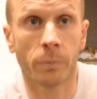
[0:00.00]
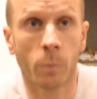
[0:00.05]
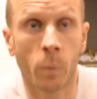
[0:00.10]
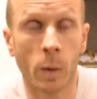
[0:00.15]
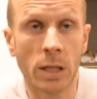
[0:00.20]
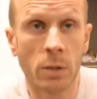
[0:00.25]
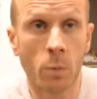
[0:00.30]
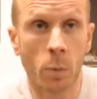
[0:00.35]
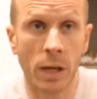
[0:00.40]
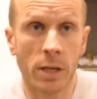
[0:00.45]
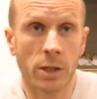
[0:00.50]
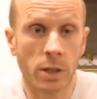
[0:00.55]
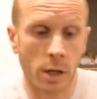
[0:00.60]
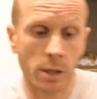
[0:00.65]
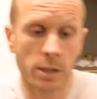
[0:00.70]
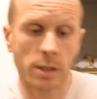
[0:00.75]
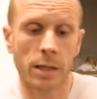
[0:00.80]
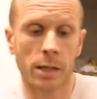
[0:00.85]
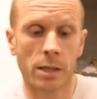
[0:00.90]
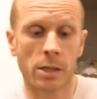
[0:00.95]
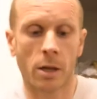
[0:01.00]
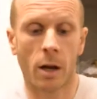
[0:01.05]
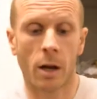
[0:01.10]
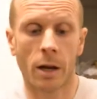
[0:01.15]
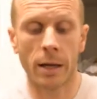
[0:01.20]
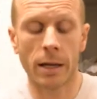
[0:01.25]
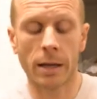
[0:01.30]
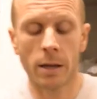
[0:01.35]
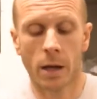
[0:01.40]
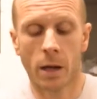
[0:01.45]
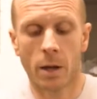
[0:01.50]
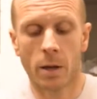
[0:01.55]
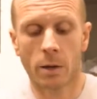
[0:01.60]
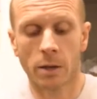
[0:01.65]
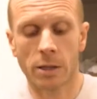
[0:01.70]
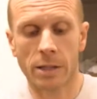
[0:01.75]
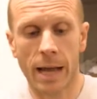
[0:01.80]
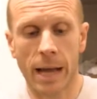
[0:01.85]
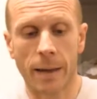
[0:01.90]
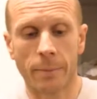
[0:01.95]
We adjusted it slightly.
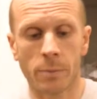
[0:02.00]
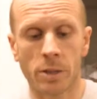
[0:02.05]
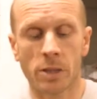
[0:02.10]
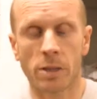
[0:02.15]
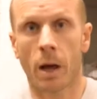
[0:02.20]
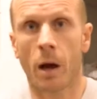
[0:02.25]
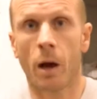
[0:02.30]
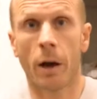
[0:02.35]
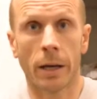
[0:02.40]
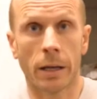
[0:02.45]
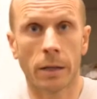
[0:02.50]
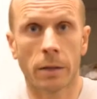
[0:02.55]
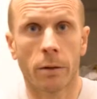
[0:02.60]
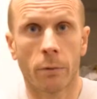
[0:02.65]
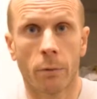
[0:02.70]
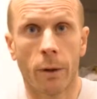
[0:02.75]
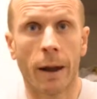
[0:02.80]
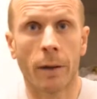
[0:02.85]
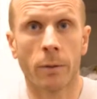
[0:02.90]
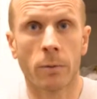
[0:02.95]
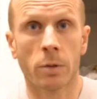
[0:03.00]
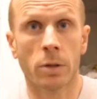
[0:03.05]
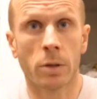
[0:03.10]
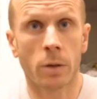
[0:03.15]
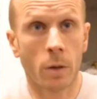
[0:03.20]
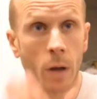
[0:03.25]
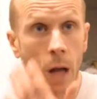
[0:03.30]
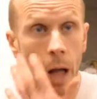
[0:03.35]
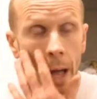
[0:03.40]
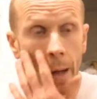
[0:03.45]
Sam started the rounds